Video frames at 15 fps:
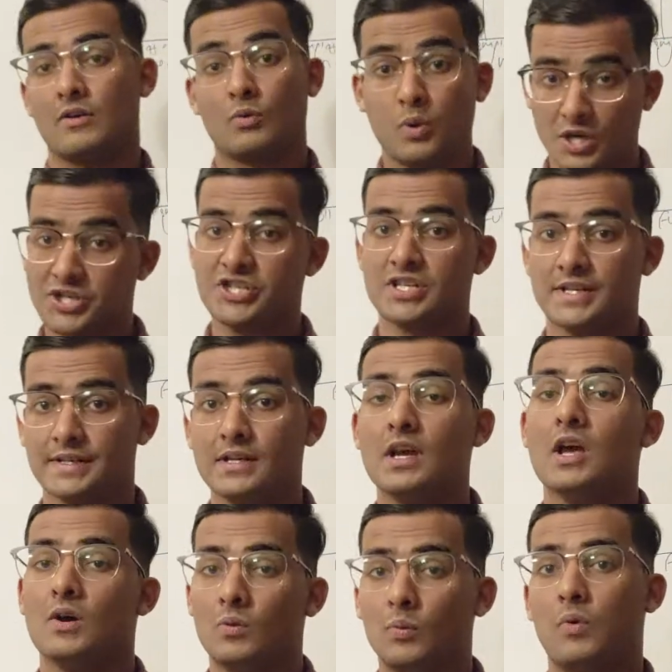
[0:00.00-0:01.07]
question,
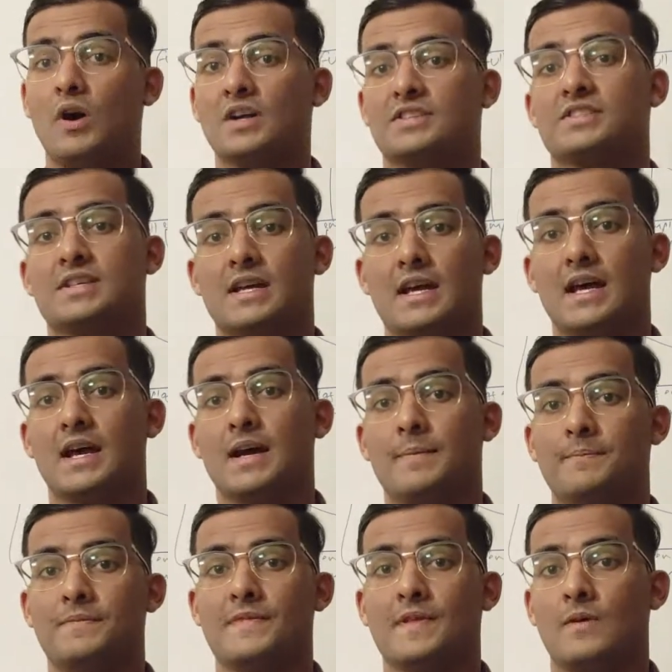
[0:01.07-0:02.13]

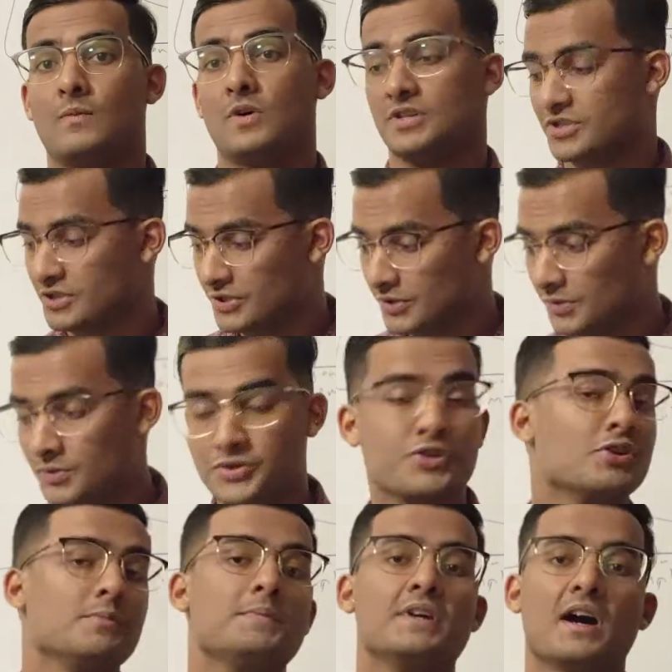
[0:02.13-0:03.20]
what you
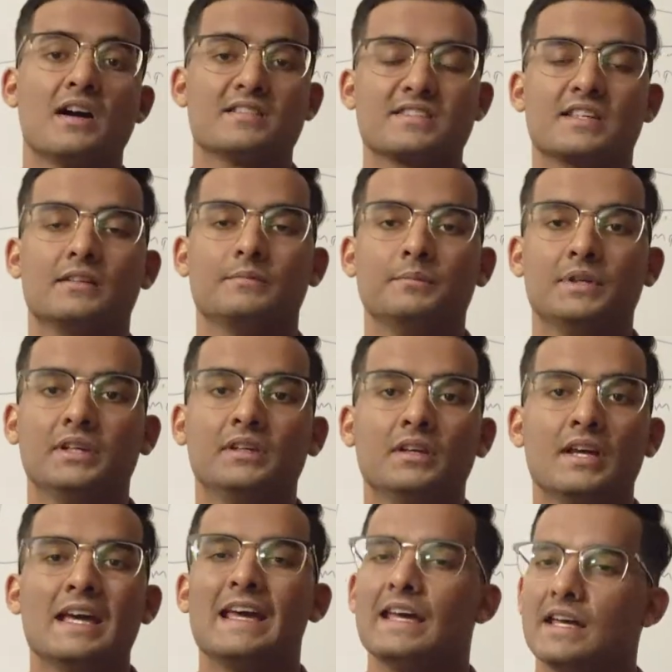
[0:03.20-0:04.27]
should be asking
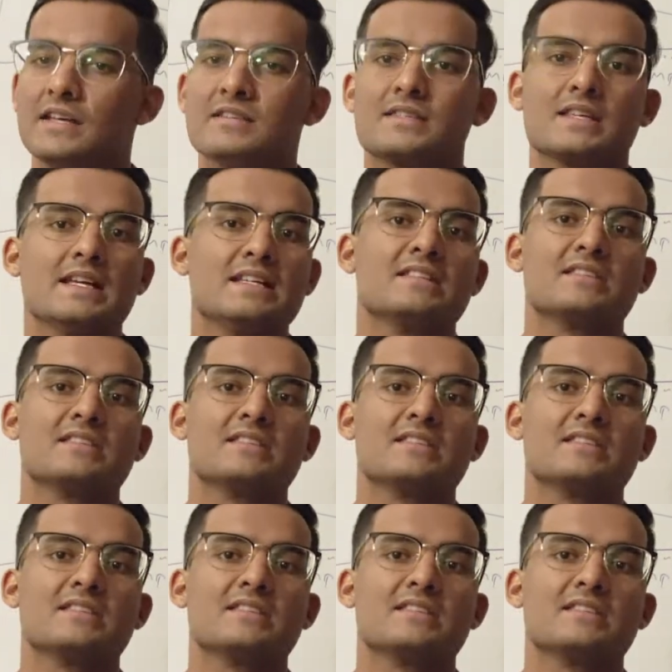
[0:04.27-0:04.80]
me is